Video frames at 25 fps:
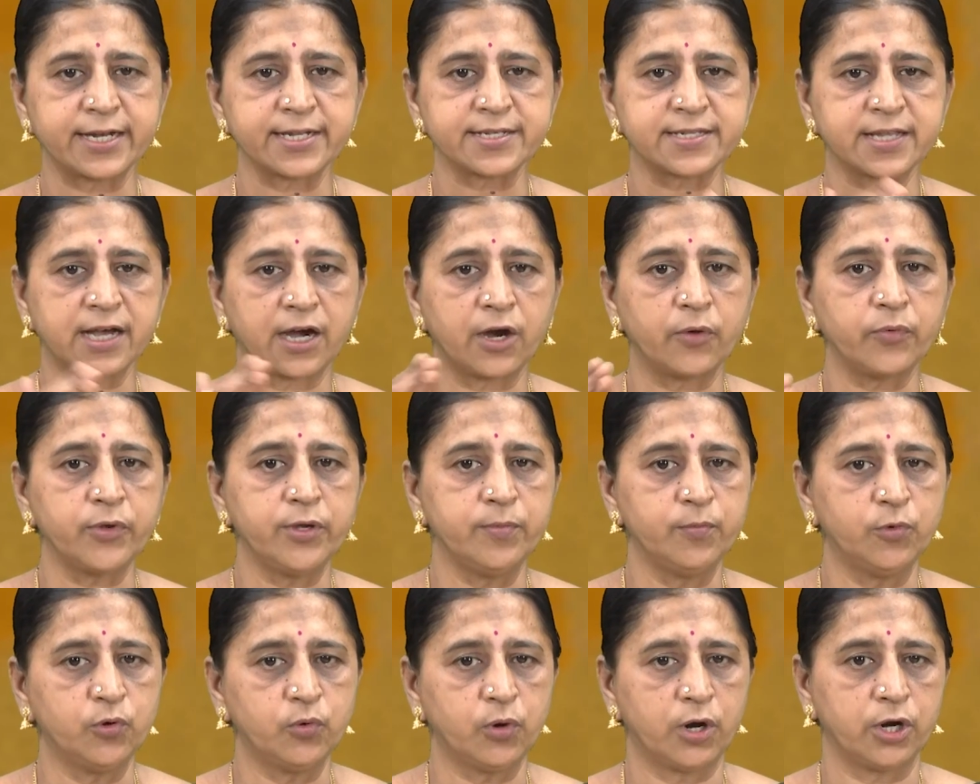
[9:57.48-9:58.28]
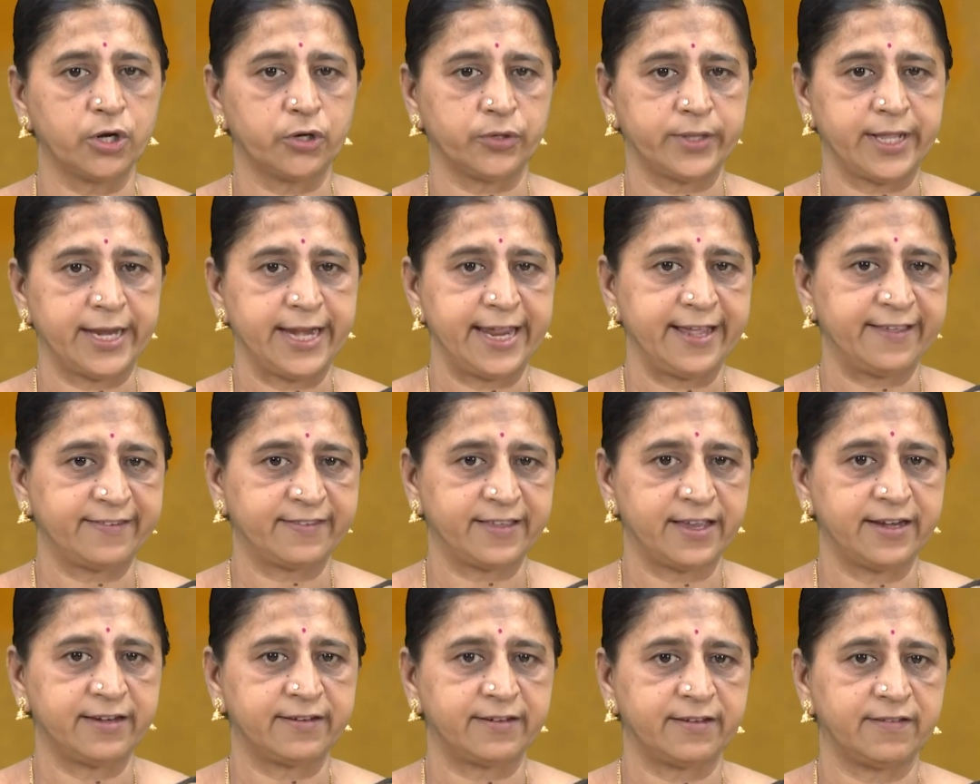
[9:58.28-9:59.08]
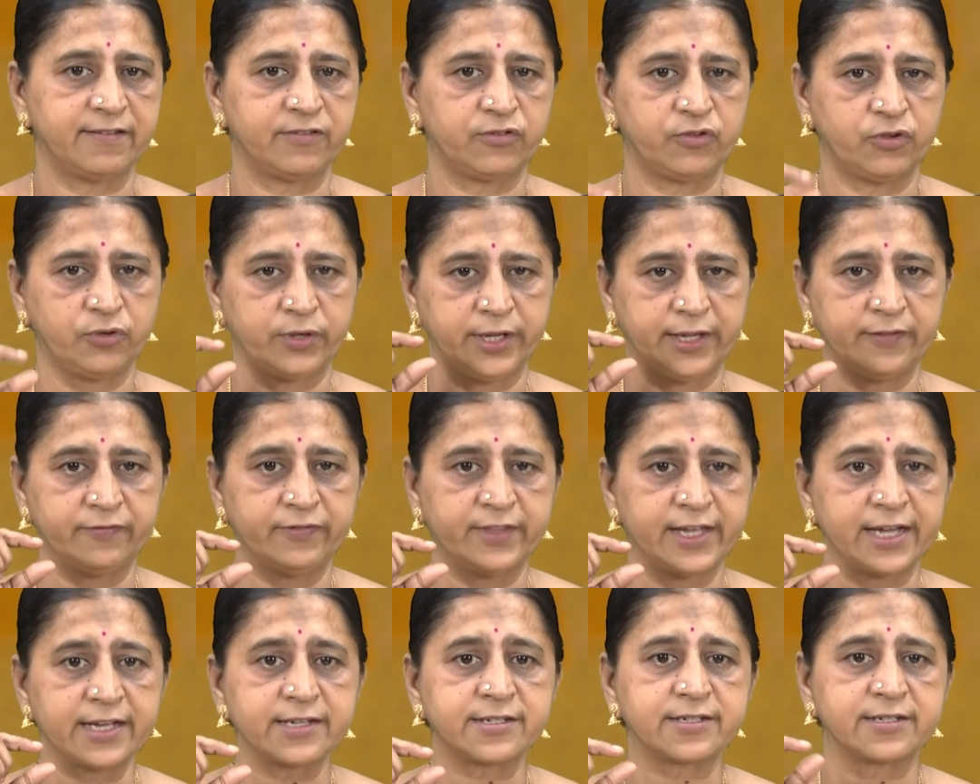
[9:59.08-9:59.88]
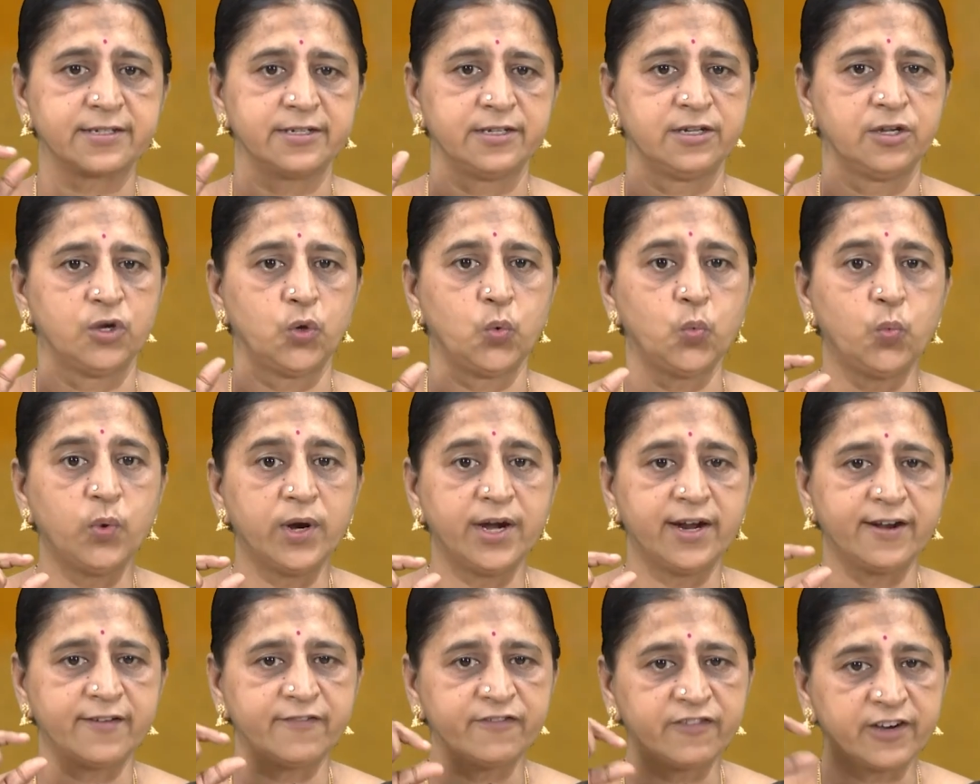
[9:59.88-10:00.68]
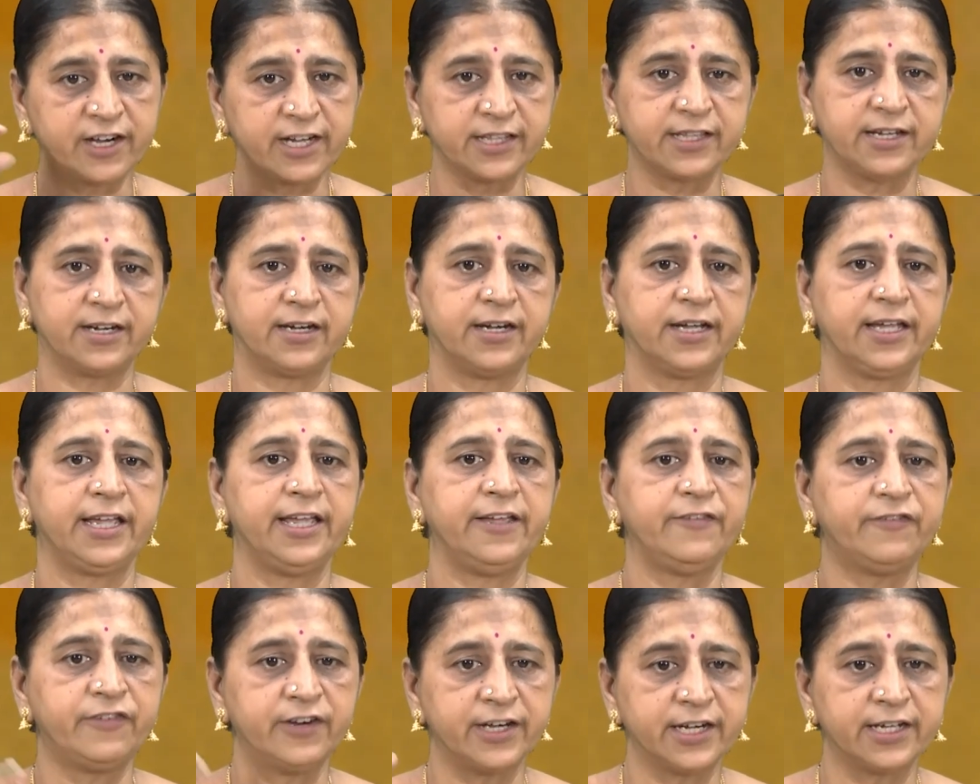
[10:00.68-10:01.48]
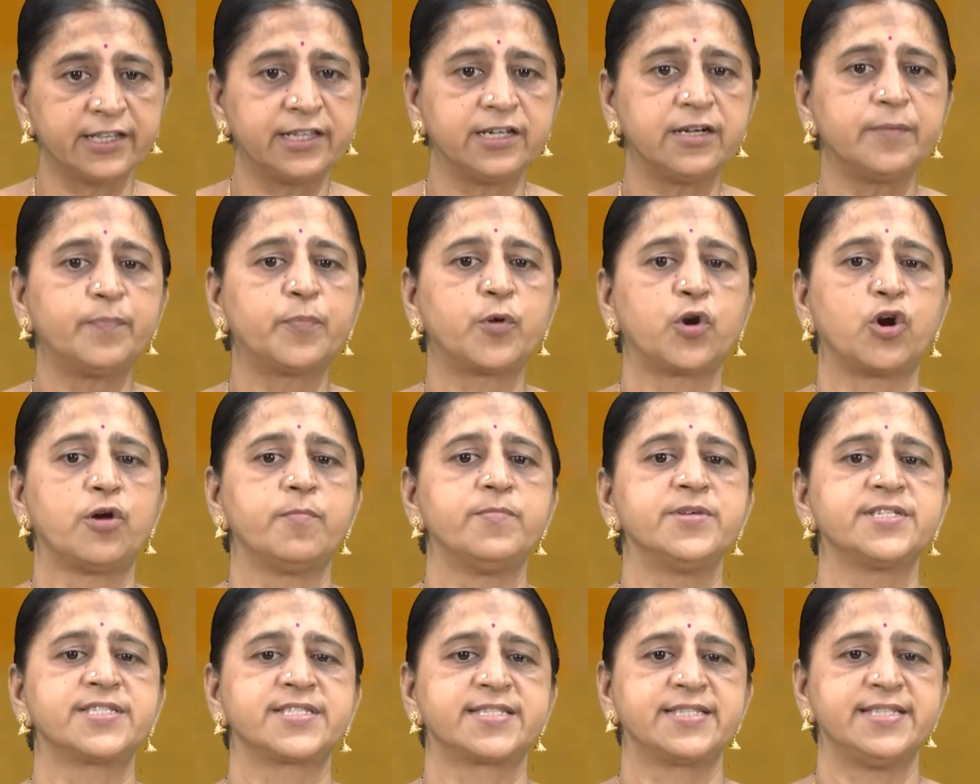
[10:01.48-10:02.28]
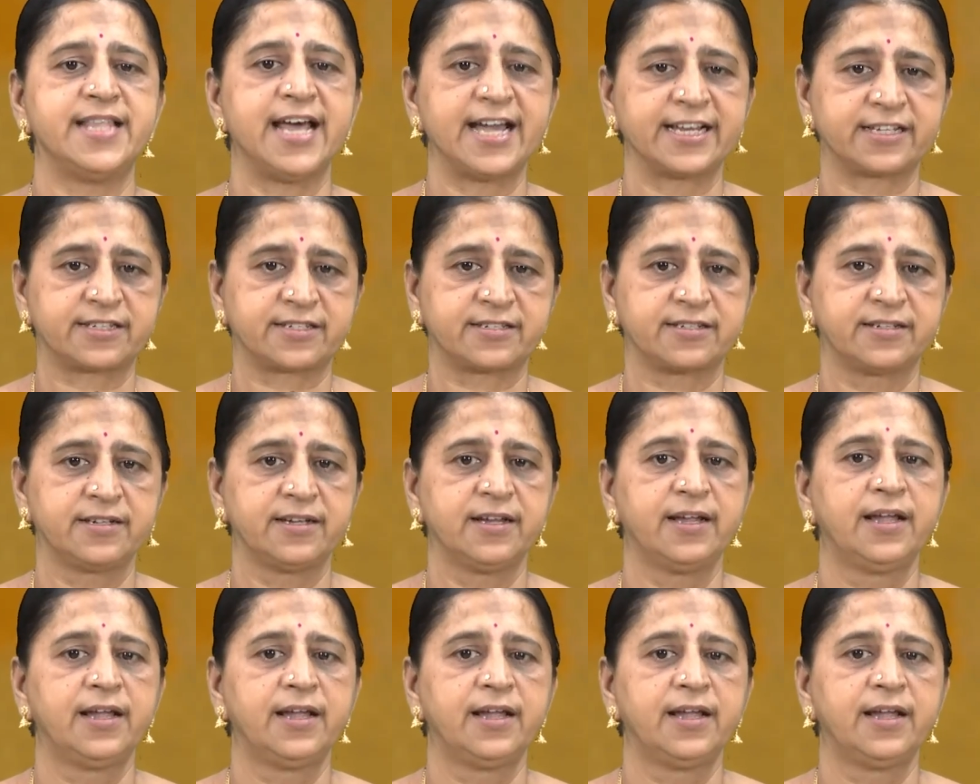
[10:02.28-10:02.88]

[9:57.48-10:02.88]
is how you move on to the next sentence. You give that word further. He further promised that